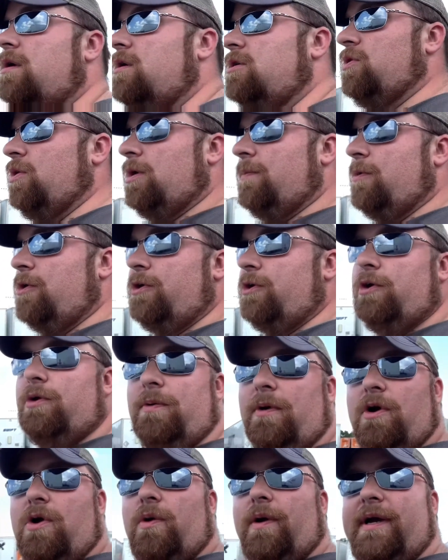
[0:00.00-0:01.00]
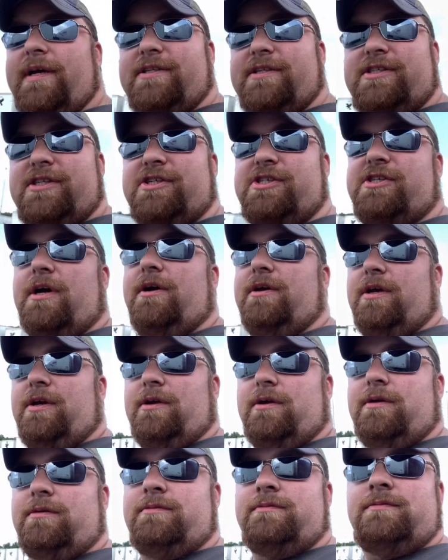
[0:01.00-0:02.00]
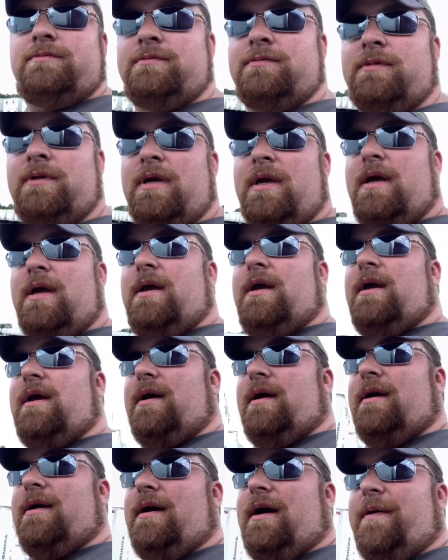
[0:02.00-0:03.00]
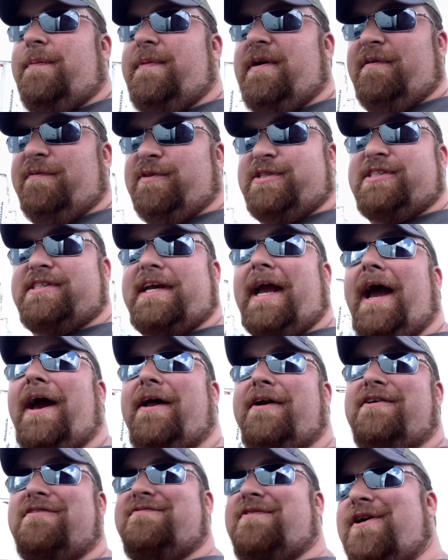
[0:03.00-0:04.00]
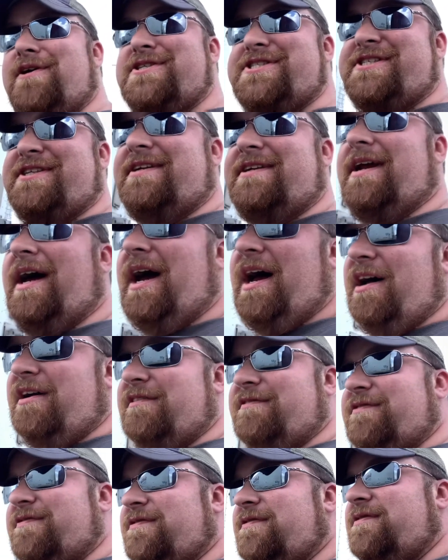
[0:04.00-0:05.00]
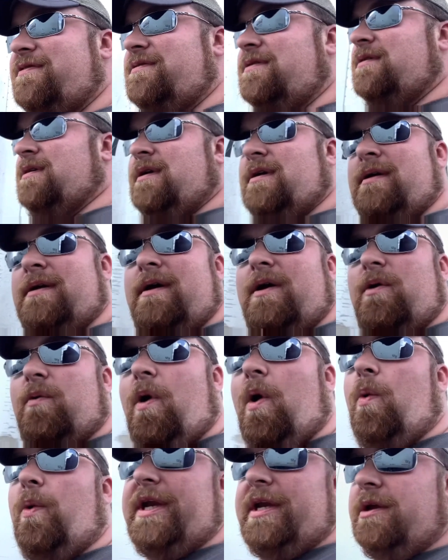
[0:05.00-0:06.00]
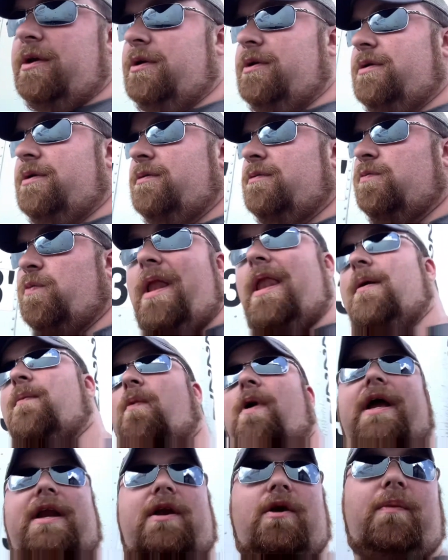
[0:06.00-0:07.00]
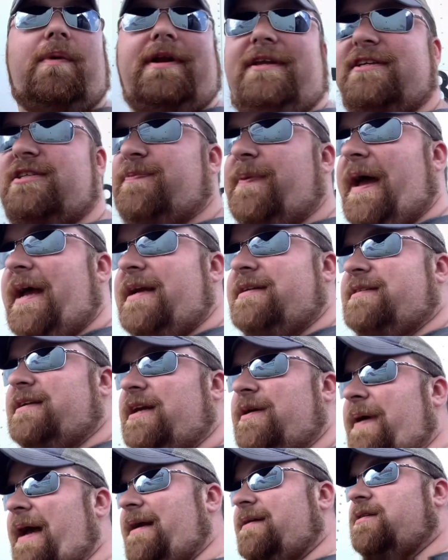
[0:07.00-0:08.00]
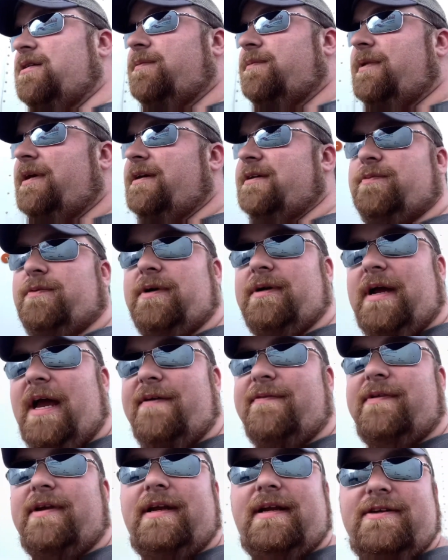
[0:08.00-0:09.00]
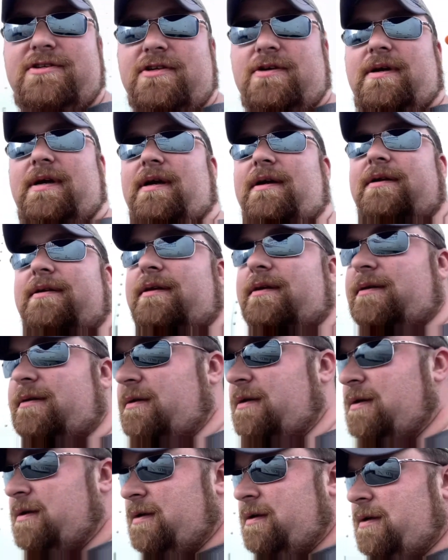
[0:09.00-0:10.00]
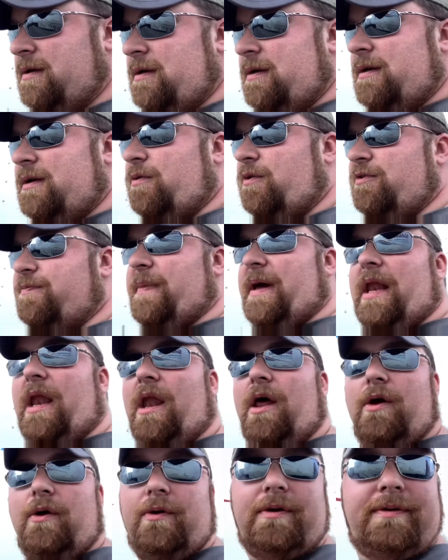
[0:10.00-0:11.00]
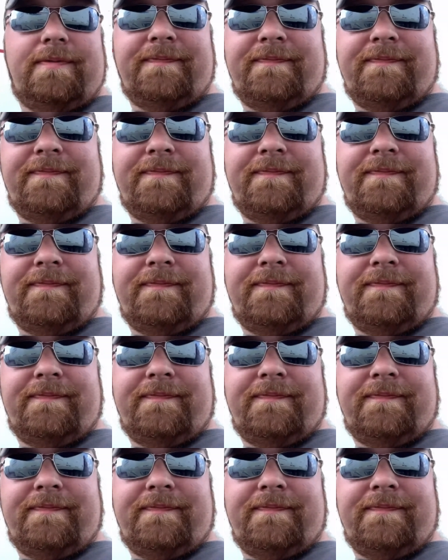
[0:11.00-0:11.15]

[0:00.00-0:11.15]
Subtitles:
So what I'm gonna do real quick is just show you a bit of a scattered version of what we do while I'm waiting on my dispatch to get back to me, because we're having an issue here with my load.